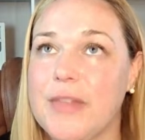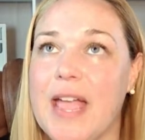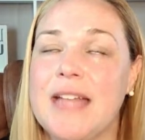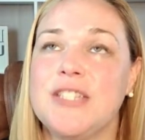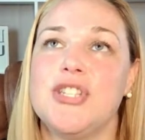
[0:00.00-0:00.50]

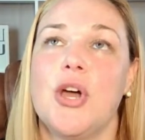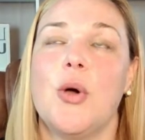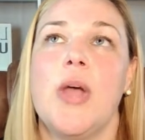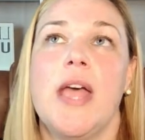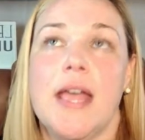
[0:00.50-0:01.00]
And
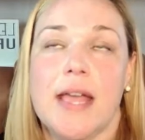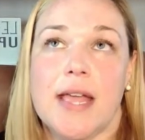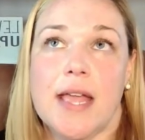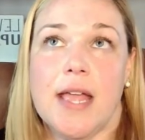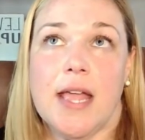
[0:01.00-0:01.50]
so
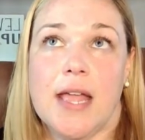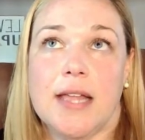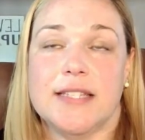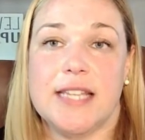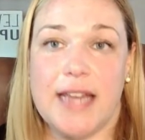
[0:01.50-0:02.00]

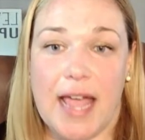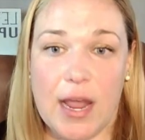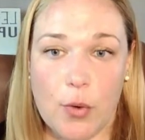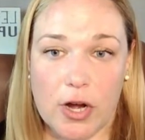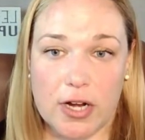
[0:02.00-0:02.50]
today
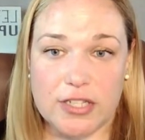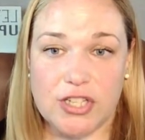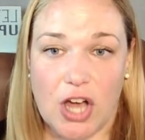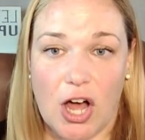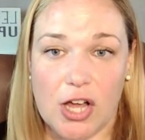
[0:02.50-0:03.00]
we're going to
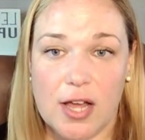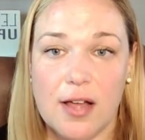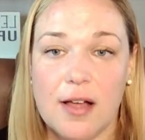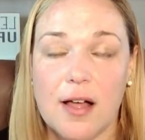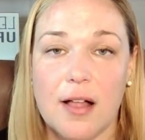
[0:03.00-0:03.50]
talk
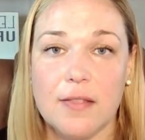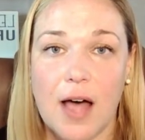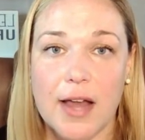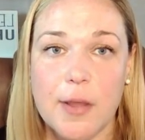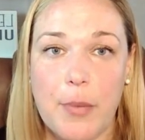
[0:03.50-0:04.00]
a
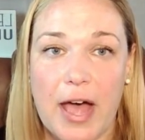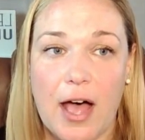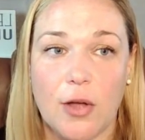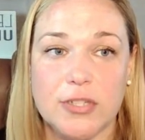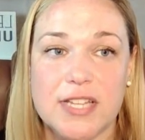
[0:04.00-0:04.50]
lot
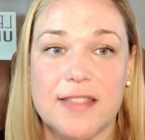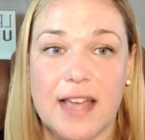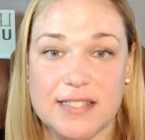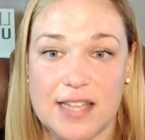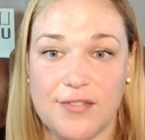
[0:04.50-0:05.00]
about
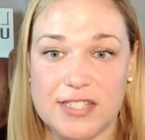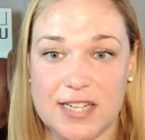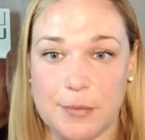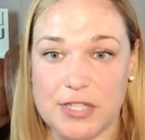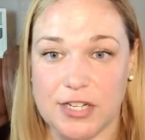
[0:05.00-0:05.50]
that
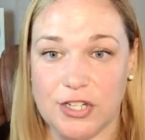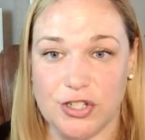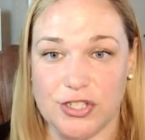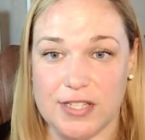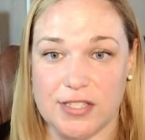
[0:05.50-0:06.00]
7-step
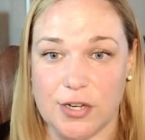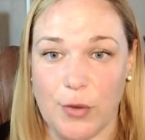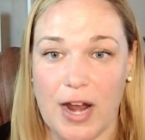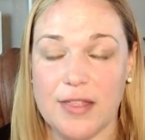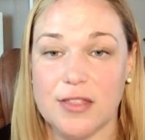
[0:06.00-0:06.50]
signature system,
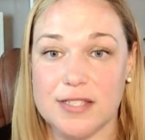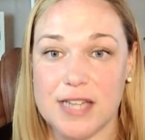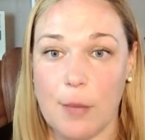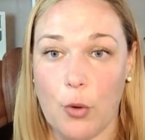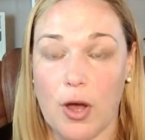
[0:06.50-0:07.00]
right? The
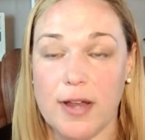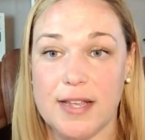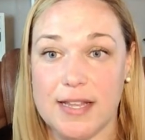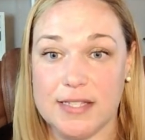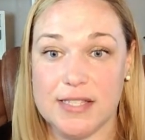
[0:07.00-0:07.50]
step 1
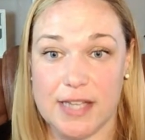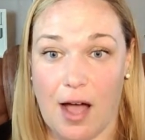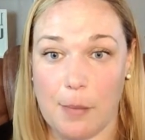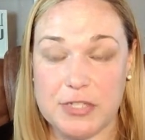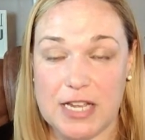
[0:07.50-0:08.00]
is the
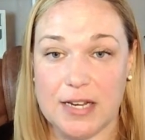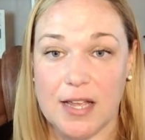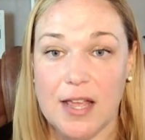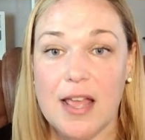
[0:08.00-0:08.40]
opt-in.